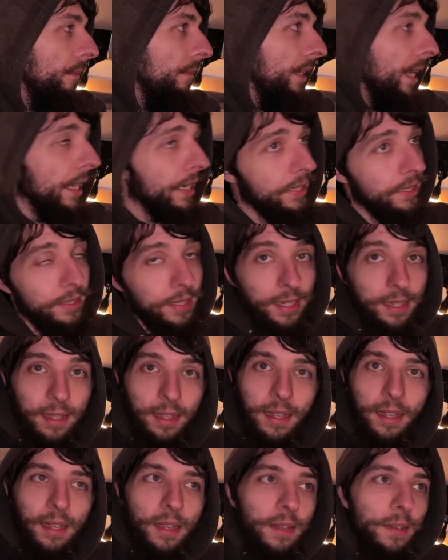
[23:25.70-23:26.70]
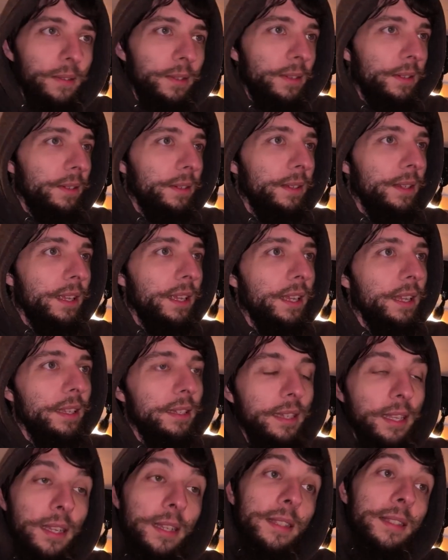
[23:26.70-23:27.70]
next owner
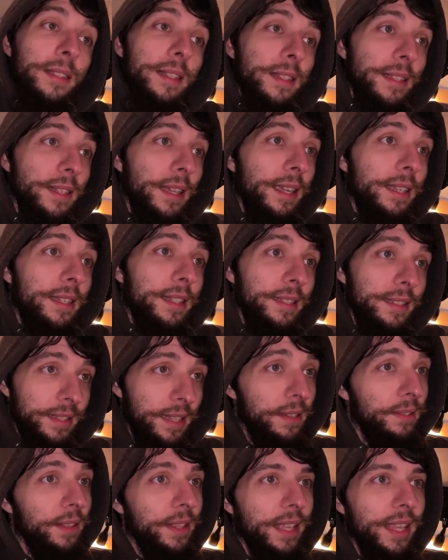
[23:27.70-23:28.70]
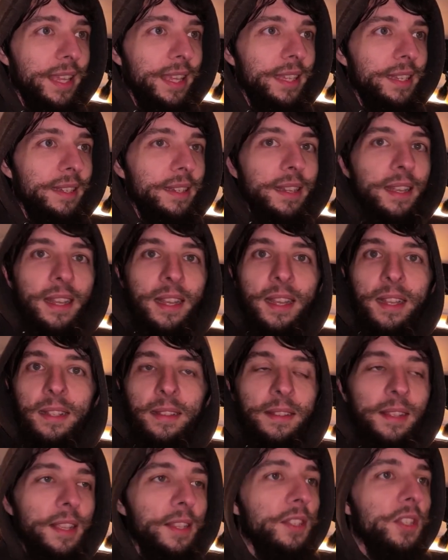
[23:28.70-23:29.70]
does decide to sell again,
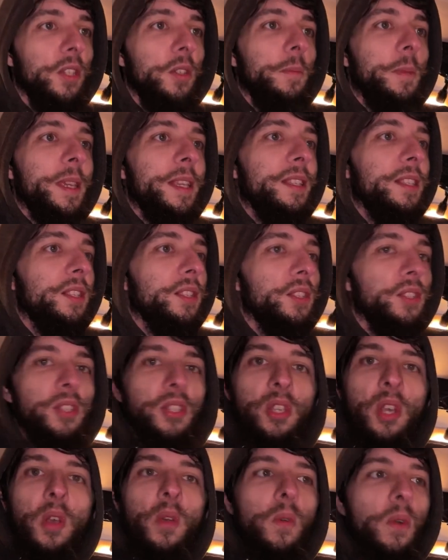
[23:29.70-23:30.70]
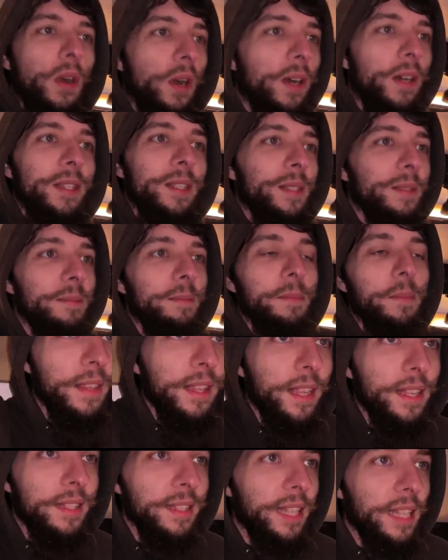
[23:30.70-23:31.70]
this will be so awesome.
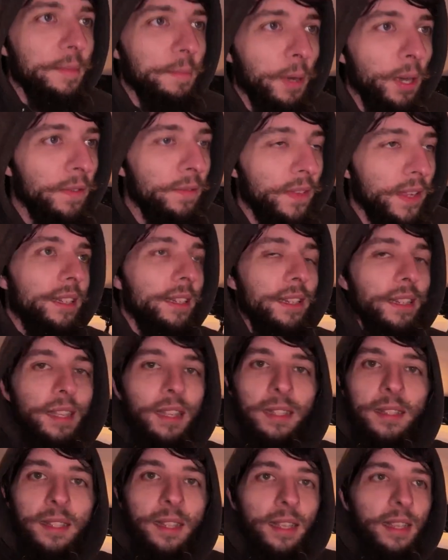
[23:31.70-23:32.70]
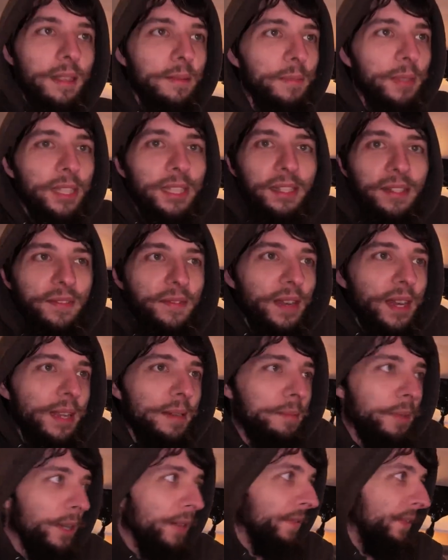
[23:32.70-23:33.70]
It's like perfect. It's like completely
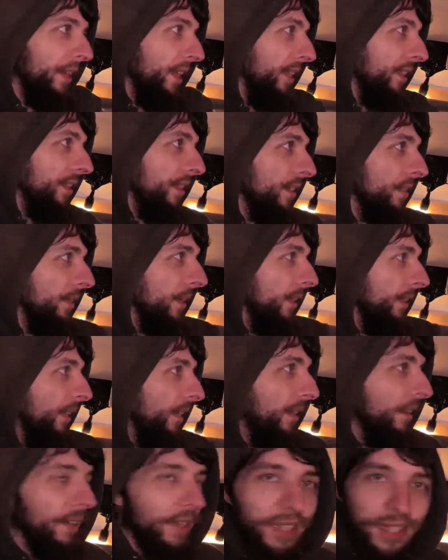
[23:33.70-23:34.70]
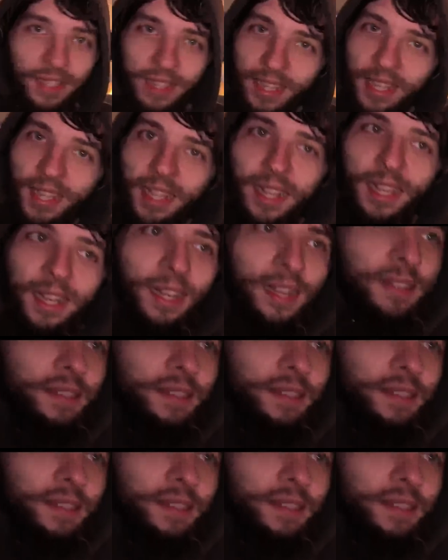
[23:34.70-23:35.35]
freaking perfect. It's like right there. I